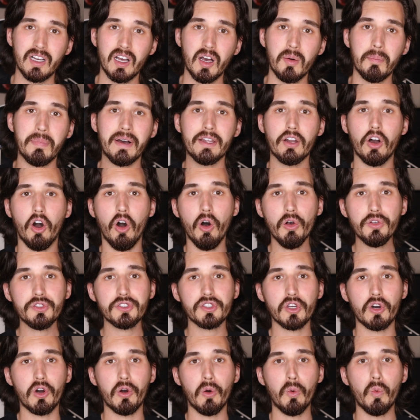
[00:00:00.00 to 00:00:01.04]
but
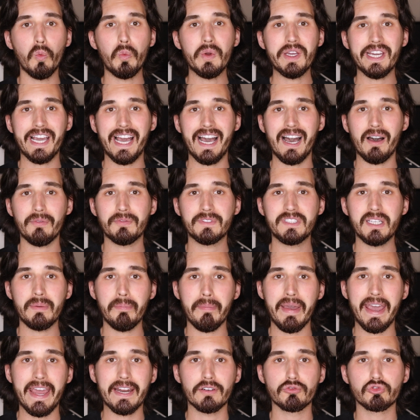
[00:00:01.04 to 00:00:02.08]
also we have
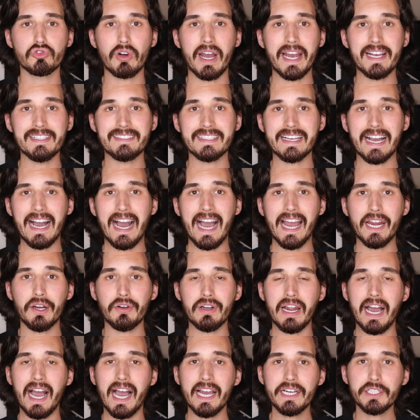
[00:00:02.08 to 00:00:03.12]
demand rising higher and
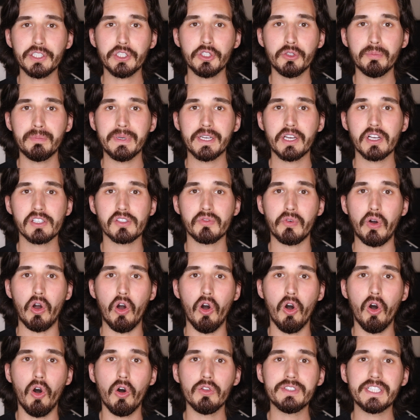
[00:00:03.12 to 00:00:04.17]
higher because of
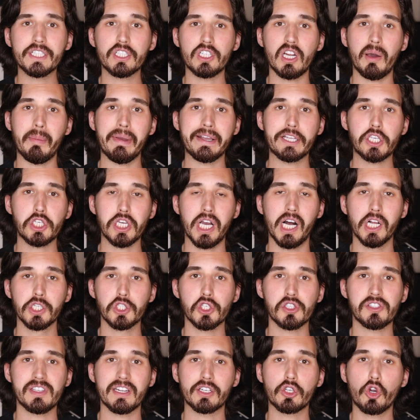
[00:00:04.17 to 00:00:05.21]
all the economic
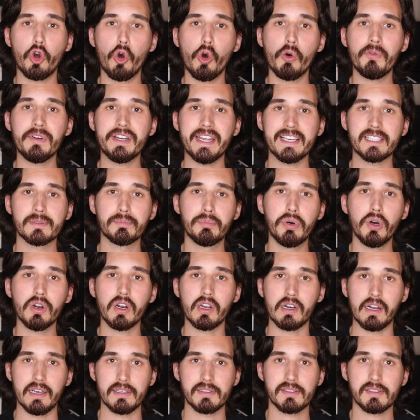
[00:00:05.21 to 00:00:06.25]
challenges that COVID has put
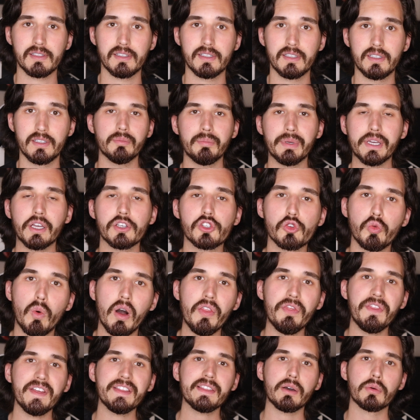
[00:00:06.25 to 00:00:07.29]
on us. Because
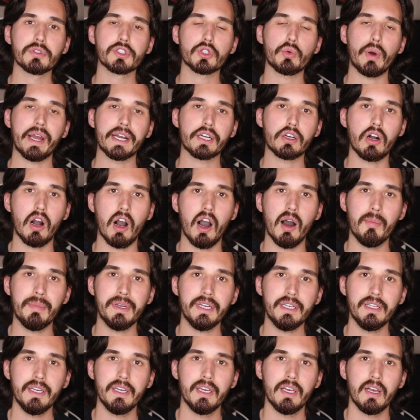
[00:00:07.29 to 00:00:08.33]
one thing that was quite
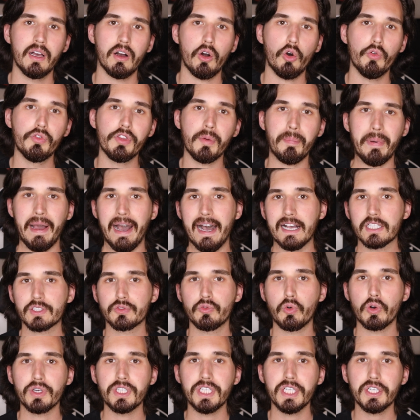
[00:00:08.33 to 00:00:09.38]
common over the past
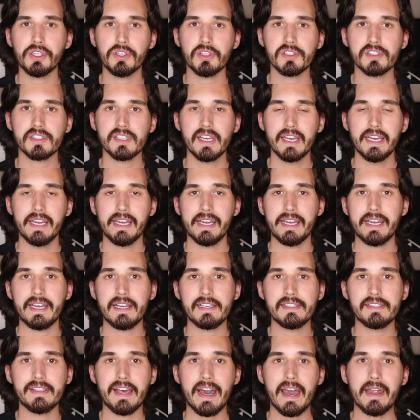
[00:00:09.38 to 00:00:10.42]
4 years
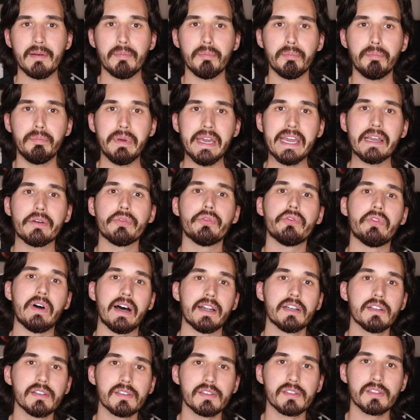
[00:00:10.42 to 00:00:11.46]
is that big
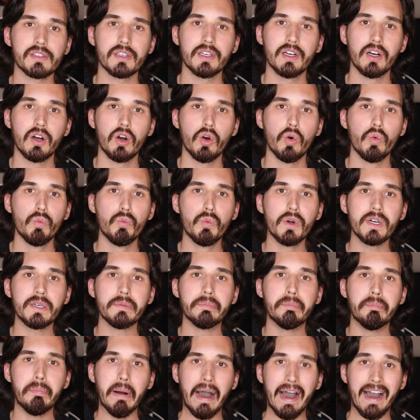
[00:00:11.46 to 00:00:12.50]
funds
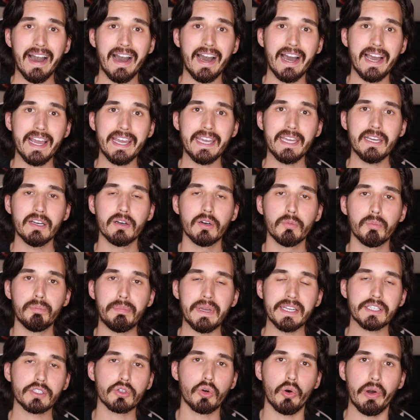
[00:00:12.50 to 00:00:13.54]
would buy
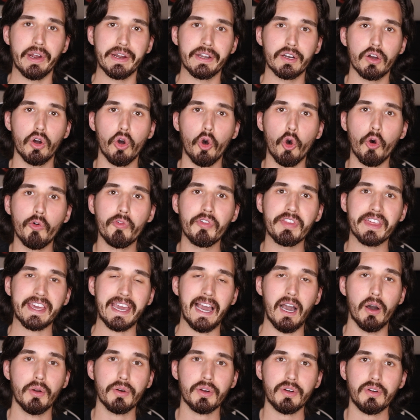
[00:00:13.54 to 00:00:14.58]
Bitcoin over the
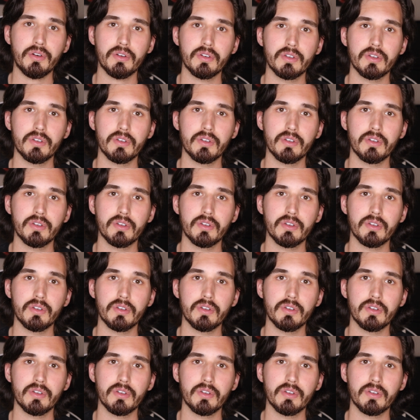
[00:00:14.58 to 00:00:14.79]
counter,